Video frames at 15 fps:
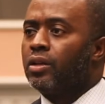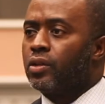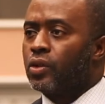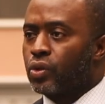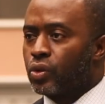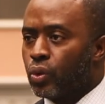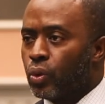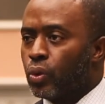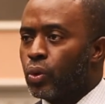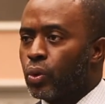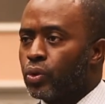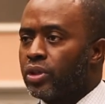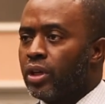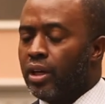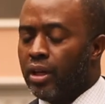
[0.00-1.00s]
to
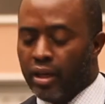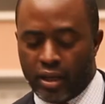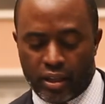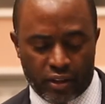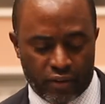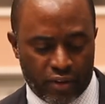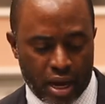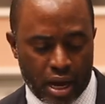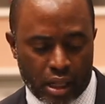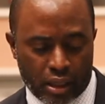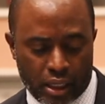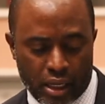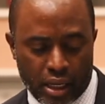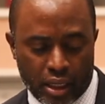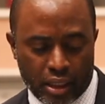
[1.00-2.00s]
schools in the
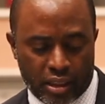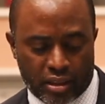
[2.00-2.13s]
Valley.